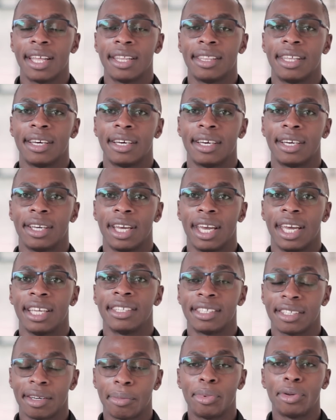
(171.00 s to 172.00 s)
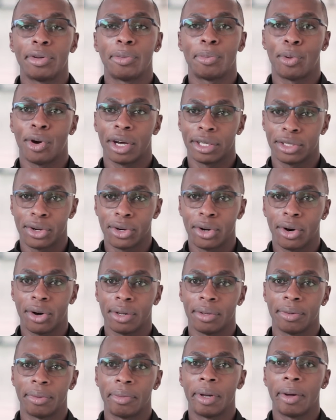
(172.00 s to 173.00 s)
the Istanbul
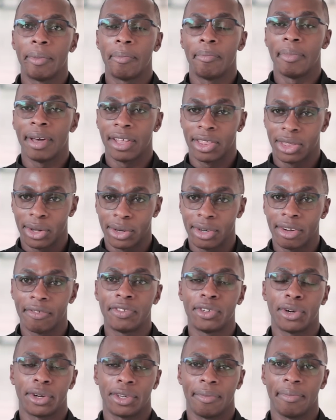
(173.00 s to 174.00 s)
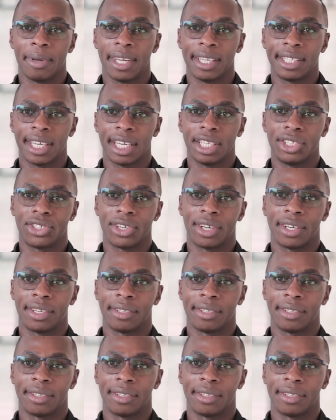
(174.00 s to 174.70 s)
Protocol method of documentation.